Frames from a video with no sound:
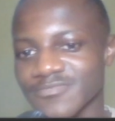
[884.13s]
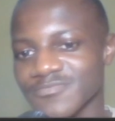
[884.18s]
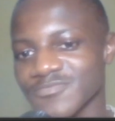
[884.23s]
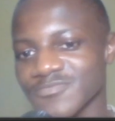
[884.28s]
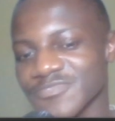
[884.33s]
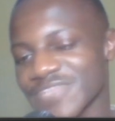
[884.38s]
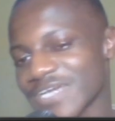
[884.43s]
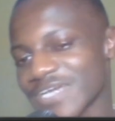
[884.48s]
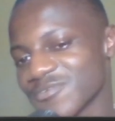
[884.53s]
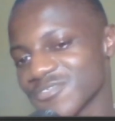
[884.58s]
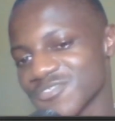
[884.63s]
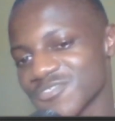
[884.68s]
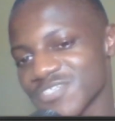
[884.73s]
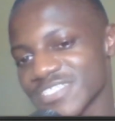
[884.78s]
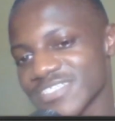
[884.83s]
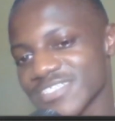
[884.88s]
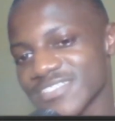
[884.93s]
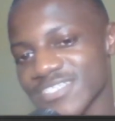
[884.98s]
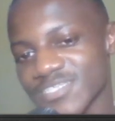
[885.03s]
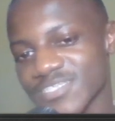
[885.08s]
either
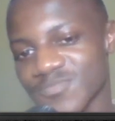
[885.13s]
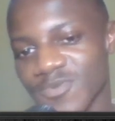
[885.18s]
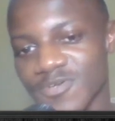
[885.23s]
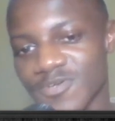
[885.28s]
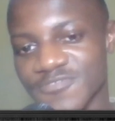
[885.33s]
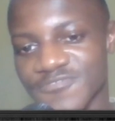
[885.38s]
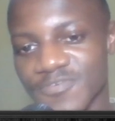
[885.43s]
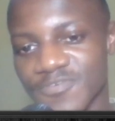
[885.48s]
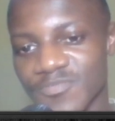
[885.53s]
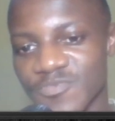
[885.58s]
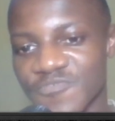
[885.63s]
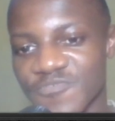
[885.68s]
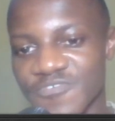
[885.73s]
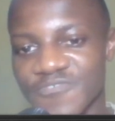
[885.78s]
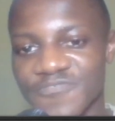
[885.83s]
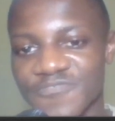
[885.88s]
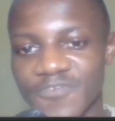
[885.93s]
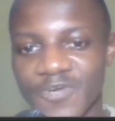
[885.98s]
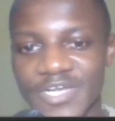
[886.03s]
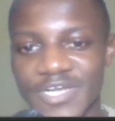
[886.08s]
restricting these pawns from
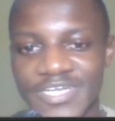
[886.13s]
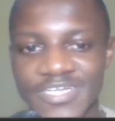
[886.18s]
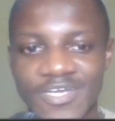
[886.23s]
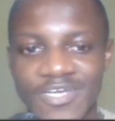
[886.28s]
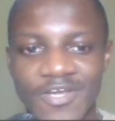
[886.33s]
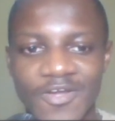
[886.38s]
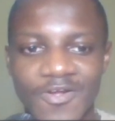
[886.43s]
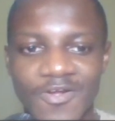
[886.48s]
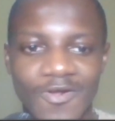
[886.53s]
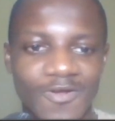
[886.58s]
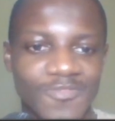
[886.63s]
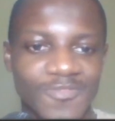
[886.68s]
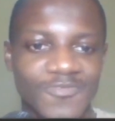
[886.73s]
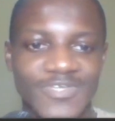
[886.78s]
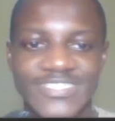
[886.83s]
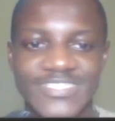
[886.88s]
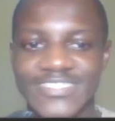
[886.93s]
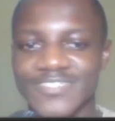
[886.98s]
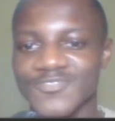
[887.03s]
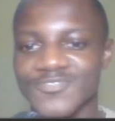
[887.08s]
moving forward or
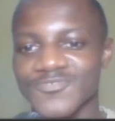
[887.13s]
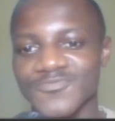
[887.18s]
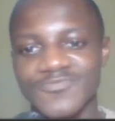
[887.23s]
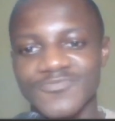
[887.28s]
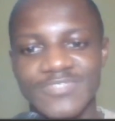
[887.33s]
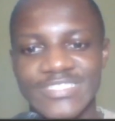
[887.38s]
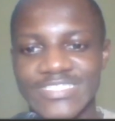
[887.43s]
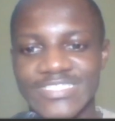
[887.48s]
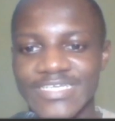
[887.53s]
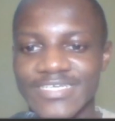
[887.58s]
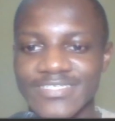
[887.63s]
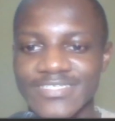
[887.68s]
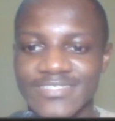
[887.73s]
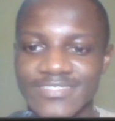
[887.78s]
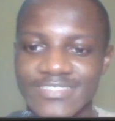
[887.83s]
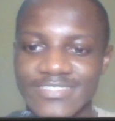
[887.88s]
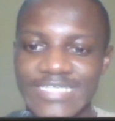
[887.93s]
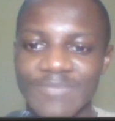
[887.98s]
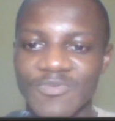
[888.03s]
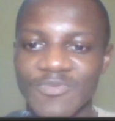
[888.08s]
threatening to take
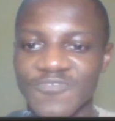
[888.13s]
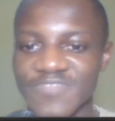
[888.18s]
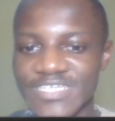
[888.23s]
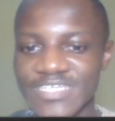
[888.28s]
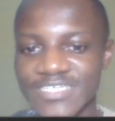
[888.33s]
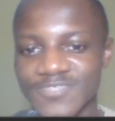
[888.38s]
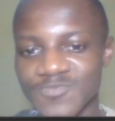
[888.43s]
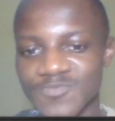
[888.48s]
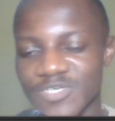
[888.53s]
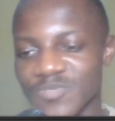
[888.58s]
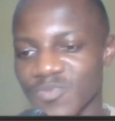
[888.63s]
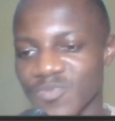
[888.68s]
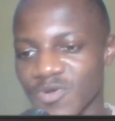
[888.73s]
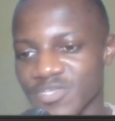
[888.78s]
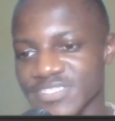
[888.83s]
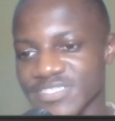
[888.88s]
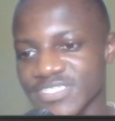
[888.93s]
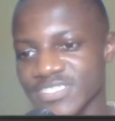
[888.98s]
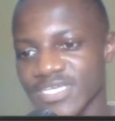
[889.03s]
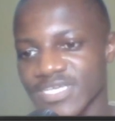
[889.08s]
some of these weak
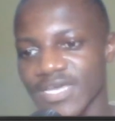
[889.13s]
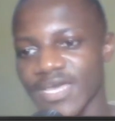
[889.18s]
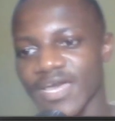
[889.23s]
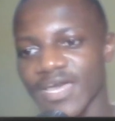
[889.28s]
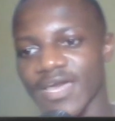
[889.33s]
pawns,